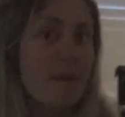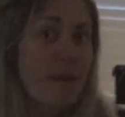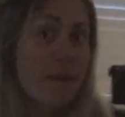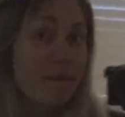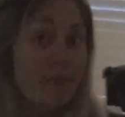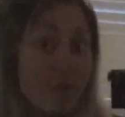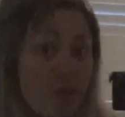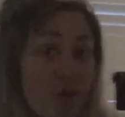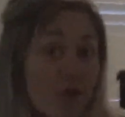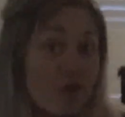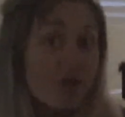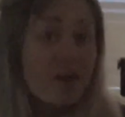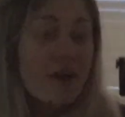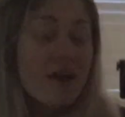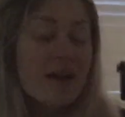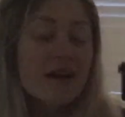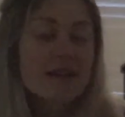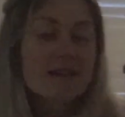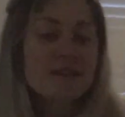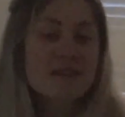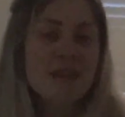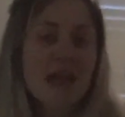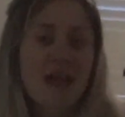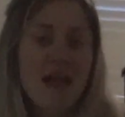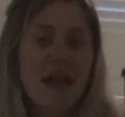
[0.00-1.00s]
my
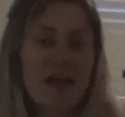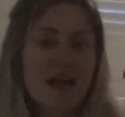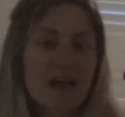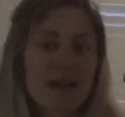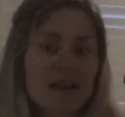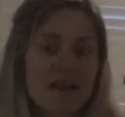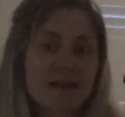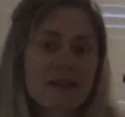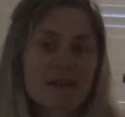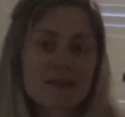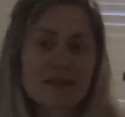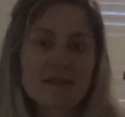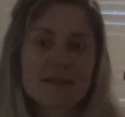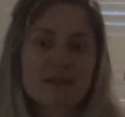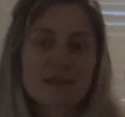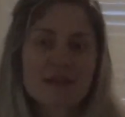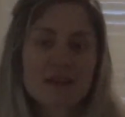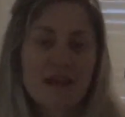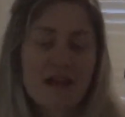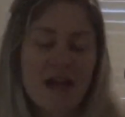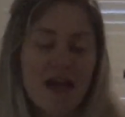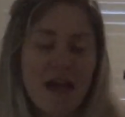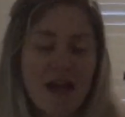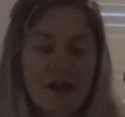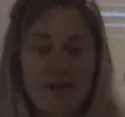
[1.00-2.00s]
progress and
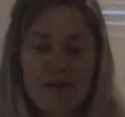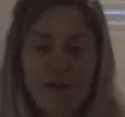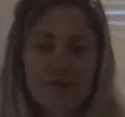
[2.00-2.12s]
how